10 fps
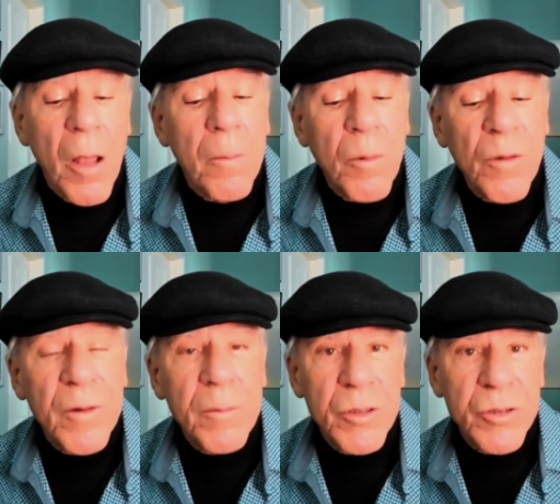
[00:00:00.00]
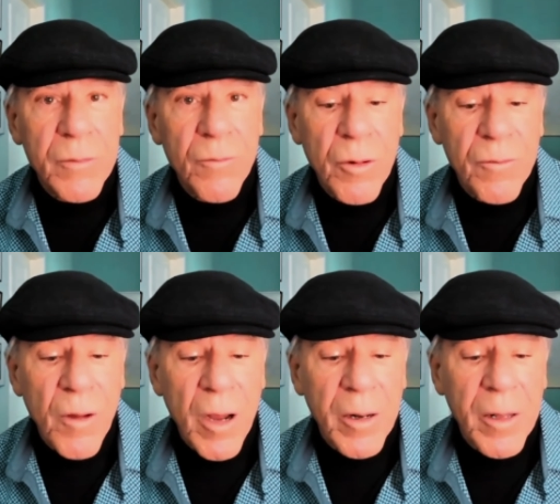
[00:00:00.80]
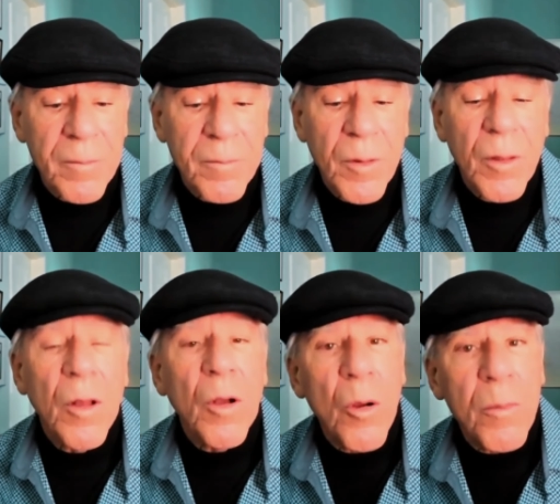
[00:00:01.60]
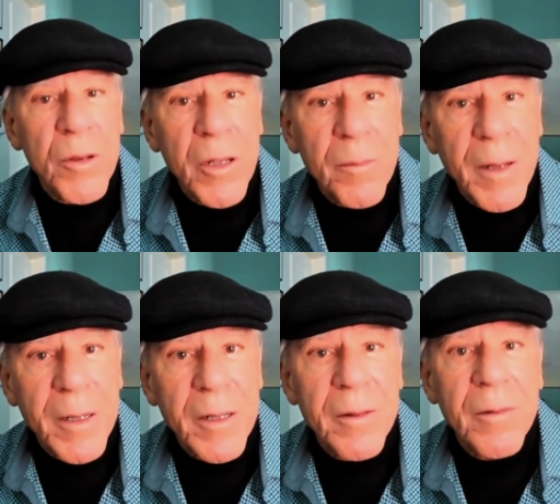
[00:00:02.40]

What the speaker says: Perfect music for a Friday. Hope you can make it.